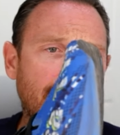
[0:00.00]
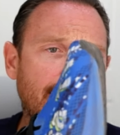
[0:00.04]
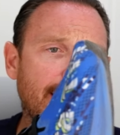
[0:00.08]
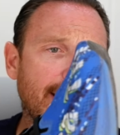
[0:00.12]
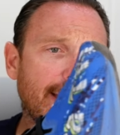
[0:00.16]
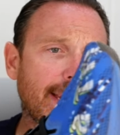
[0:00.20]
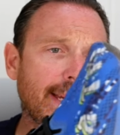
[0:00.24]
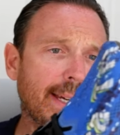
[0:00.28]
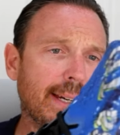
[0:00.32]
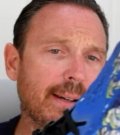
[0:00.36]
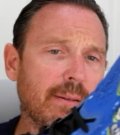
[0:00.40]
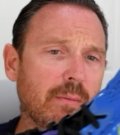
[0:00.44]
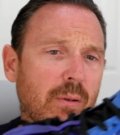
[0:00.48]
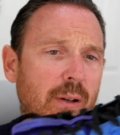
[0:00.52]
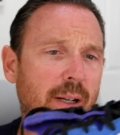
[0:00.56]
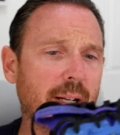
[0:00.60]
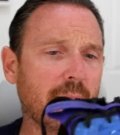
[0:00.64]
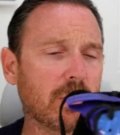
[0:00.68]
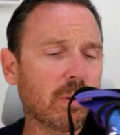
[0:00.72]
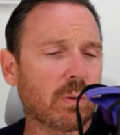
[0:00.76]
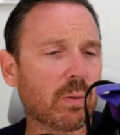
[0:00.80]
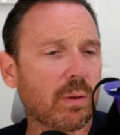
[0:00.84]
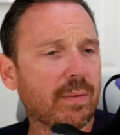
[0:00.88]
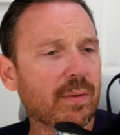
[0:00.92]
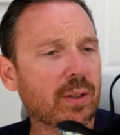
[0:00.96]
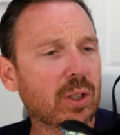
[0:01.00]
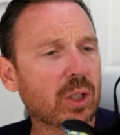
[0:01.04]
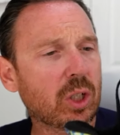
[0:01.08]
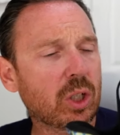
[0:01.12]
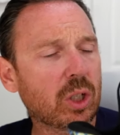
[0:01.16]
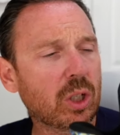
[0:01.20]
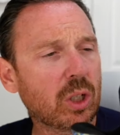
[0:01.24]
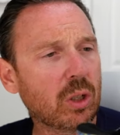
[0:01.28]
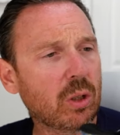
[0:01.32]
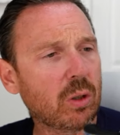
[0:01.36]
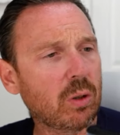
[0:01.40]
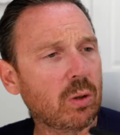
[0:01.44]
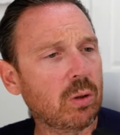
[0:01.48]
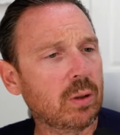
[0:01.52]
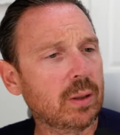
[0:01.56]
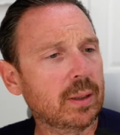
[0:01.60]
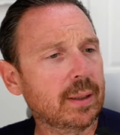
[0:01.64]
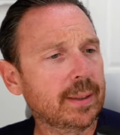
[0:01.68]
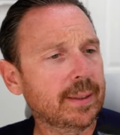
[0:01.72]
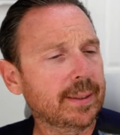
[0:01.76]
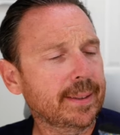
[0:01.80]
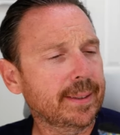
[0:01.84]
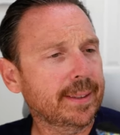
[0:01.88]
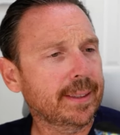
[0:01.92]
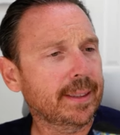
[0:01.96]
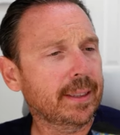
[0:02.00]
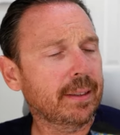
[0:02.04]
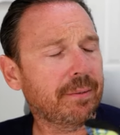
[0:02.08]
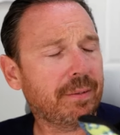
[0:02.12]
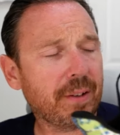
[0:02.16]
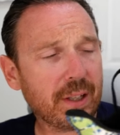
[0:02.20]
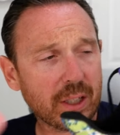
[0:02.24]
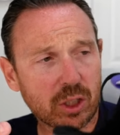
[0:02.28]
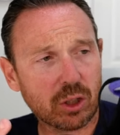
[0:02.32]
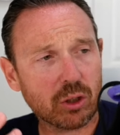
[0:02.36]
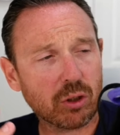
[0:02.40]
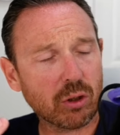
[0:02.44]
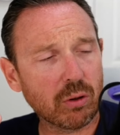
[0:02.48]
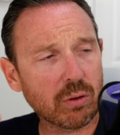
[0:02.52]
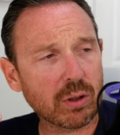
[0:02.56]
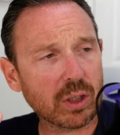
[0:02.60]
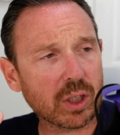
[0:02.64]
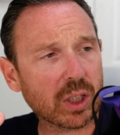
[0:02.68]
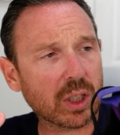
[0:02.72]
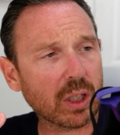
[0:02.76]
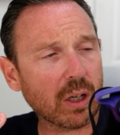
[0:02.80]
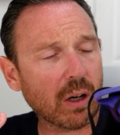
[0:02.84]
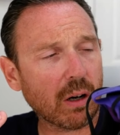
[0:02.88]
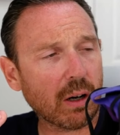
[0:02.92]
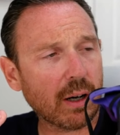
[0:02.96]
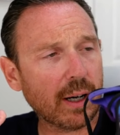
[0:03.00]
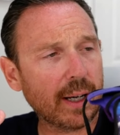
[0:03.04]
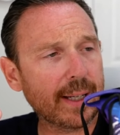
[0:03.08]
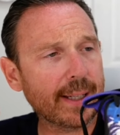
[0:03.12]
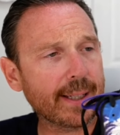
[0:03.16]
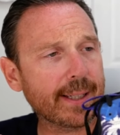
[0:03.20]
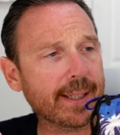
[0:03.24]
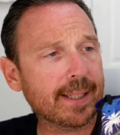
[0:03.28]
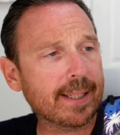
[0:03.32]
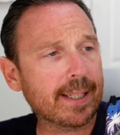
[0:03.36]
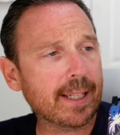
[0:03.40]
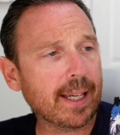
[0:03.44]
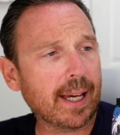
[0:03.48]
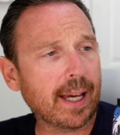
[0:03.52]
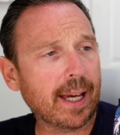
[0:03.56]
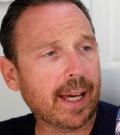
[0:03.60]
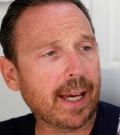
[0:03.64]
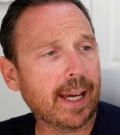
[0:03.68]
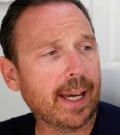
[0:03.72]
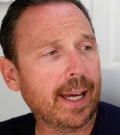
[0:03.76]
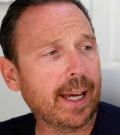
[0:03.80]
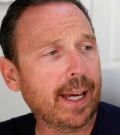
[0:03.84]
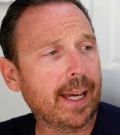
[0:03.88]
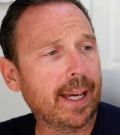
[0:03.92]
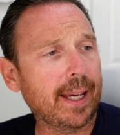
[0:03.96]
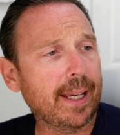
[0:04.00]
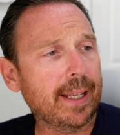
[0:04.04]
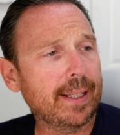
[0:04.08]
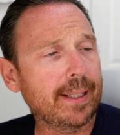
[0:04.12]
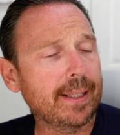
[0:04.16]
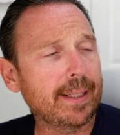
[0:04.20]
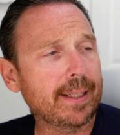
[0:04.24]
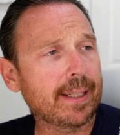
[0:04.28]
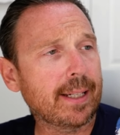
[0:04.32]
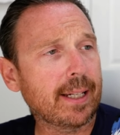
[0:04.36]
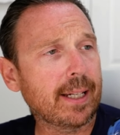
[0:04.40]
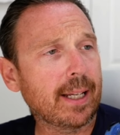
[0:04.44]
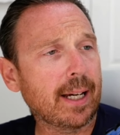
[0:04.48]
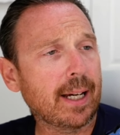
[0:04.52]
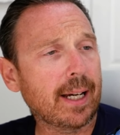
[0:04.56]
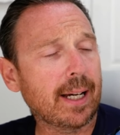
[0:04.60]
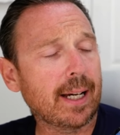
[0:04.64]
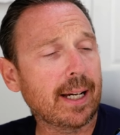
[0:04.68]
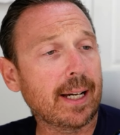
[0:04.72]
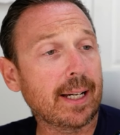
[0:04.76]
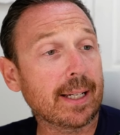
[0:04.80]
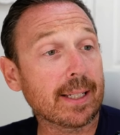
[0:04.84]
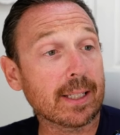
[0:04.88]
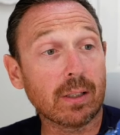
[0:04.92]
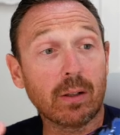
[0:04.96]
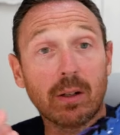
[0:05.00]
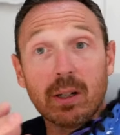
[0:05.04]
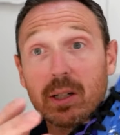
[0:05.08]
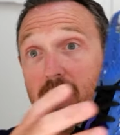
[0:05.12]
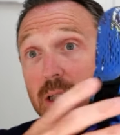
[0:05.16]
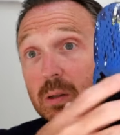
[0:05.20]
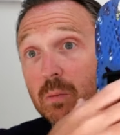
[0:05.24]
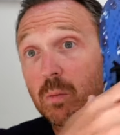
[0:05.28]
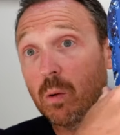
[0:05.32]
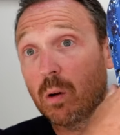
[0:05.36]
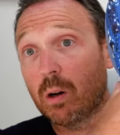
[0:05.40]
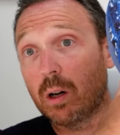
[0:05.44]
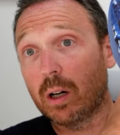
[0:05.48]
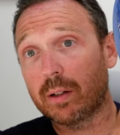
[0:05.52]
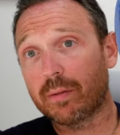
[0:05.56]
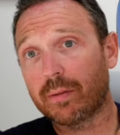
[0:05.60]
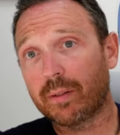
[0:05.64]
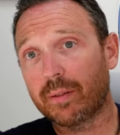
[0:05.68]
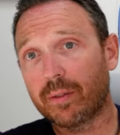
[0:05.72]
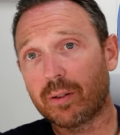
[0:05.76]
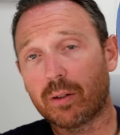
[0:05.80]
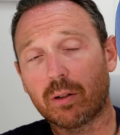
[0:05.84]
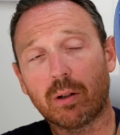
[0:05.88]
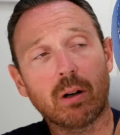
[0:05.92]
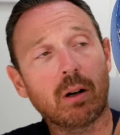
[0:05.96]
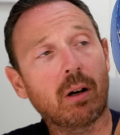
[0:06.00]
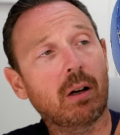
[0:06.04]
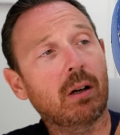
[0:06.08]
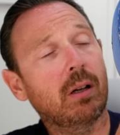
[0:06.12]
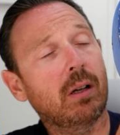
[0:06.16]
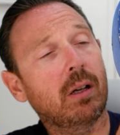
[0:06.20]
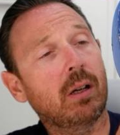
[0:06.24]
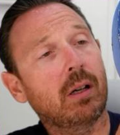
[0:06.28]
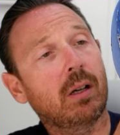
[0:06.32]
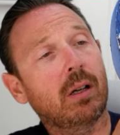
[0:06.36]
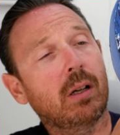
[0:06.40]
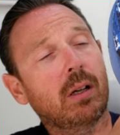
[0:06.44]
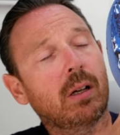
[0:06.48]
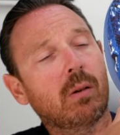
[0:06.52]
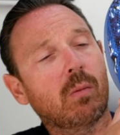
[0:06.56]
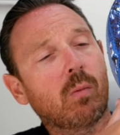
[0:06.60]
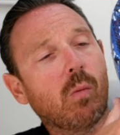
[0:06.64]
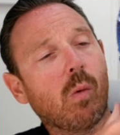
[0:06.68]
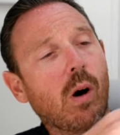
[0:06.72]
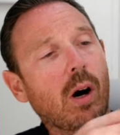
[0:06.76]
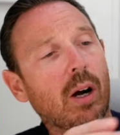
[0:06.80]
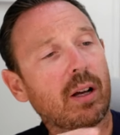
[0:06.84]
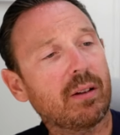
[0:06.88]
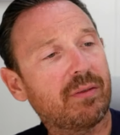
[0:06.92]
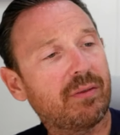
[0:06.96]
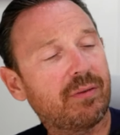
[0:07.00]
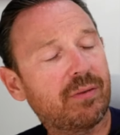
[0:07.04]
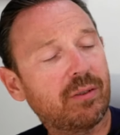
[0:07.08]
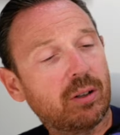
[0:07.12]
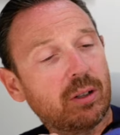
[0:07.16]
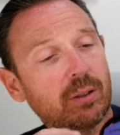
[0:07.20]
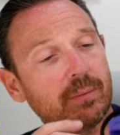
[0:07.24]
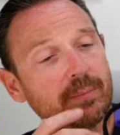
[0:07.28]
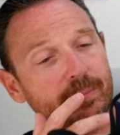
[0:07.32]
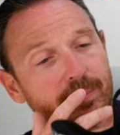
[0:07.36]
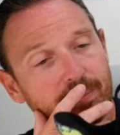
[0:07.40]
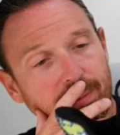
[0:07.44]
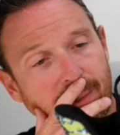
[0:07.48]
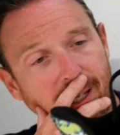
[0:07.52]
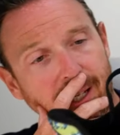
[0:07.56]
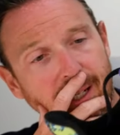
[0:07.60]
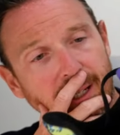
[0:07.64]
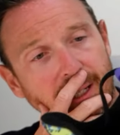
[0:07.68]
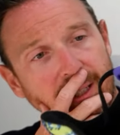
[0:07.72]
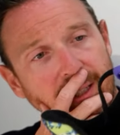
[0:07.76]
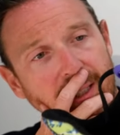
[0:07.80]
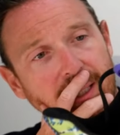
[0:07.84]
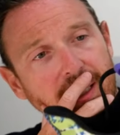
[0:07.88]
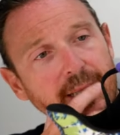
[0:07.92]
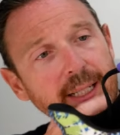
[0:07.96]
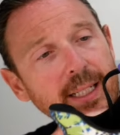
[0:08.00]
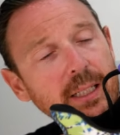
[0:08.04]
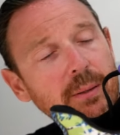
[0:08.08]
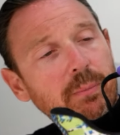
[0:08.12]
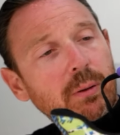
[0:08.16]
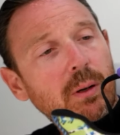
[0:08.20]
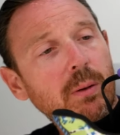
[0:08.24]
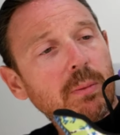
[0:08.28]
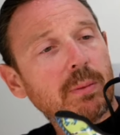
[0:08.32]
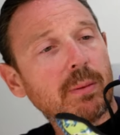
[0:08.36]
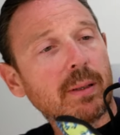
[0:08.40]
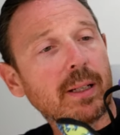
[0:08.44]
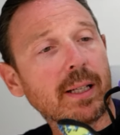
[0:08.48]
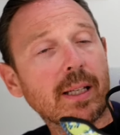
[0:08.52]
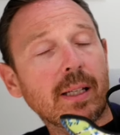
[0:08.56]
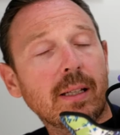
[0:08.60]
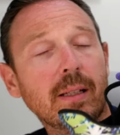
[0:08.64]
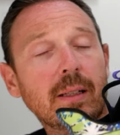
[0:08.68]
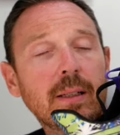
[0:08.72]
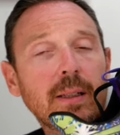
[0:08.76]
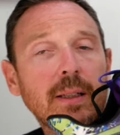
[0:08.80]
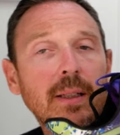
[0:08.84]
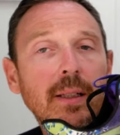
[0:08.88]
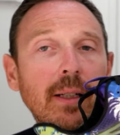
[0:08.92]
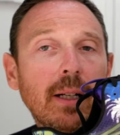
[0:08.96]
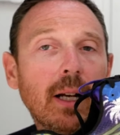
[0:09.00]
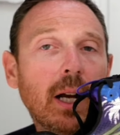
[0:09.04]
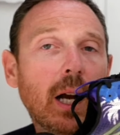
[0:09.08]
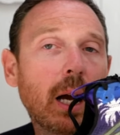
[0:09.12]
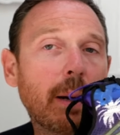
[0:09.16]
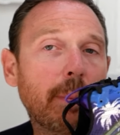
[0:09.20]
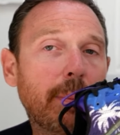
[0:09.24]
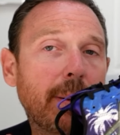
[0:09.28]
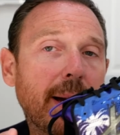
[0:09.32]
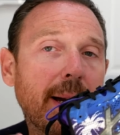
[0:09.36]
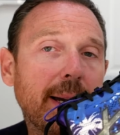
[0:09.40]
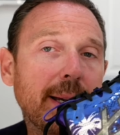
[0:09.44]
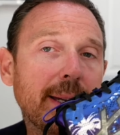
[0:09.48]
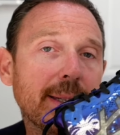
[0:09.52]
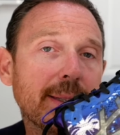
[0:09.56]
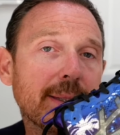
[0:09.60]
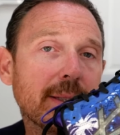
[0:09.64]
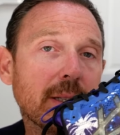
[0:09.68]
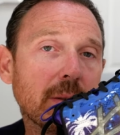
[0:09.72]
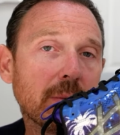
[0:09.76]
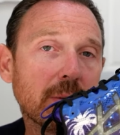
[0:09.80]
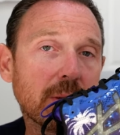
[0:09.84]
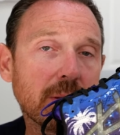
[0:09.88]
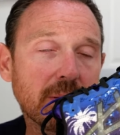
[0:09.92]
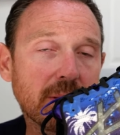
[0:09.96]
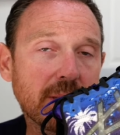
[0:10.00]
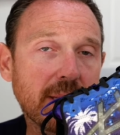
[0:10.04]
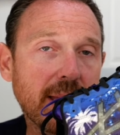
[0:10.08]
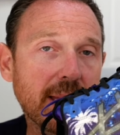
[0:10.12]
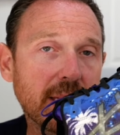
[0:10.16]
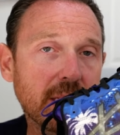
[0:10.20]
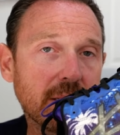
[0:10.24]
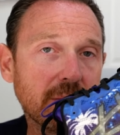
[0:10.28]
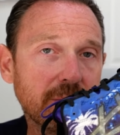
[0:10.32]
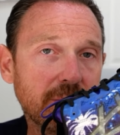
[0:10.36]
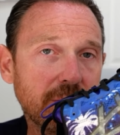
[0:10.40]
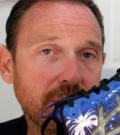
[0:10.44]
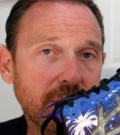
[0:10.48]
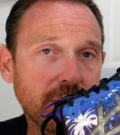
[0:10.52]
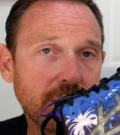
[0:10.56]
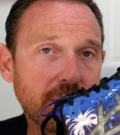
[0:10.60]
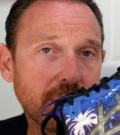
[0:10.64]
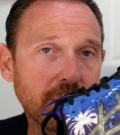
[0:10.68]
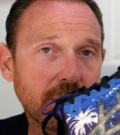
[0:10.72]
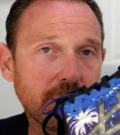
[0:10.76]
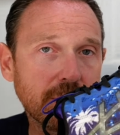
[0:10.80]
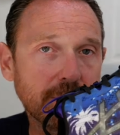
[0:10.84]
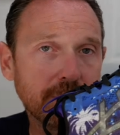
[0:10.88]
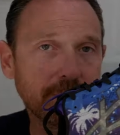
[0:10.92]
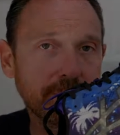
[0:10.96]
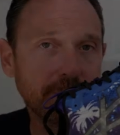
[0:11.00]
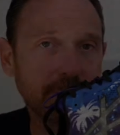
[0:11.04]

Uh, what else with the shoe? Fits true to size and uh, it's nice and wide if you've got a wide foot. Yeah, and I think that's probably about it in terms of stats and features.